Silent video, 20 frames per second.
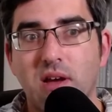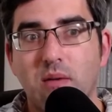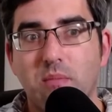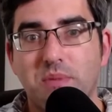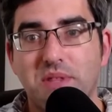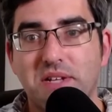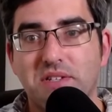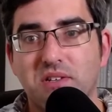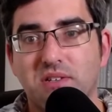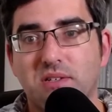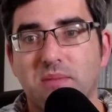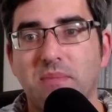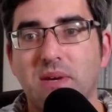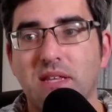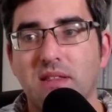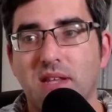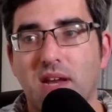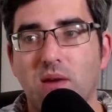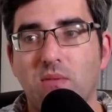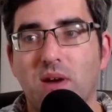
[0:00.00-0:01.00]
but that doesn't mean
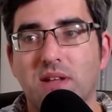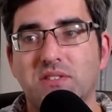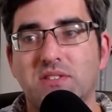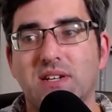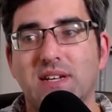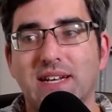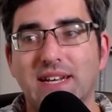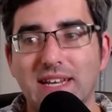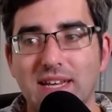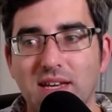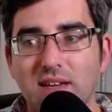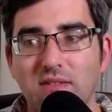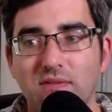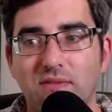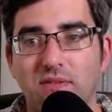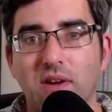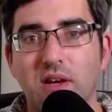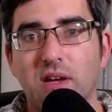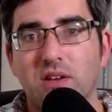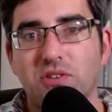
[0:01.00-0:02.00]
that I want to
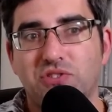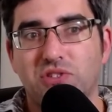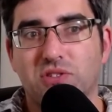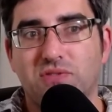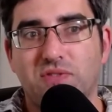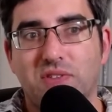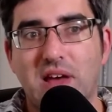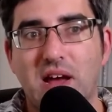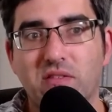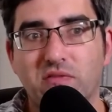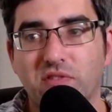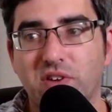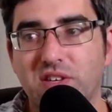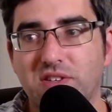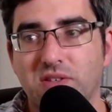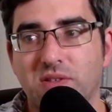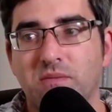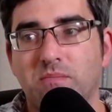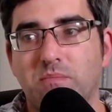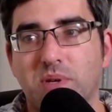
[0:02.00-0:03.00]
leave just for that
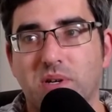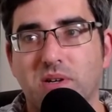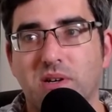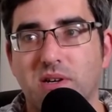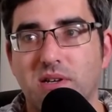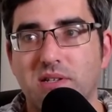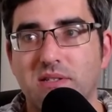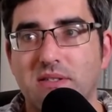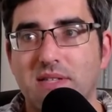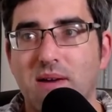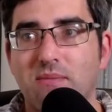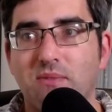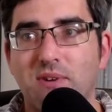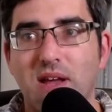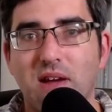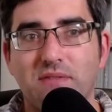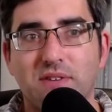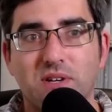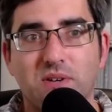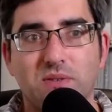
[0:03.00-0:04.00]
reason because then we're
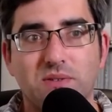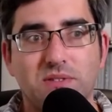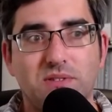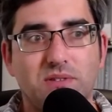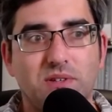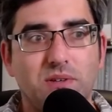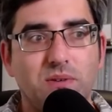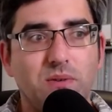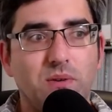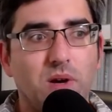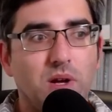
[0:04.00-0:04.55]
never going to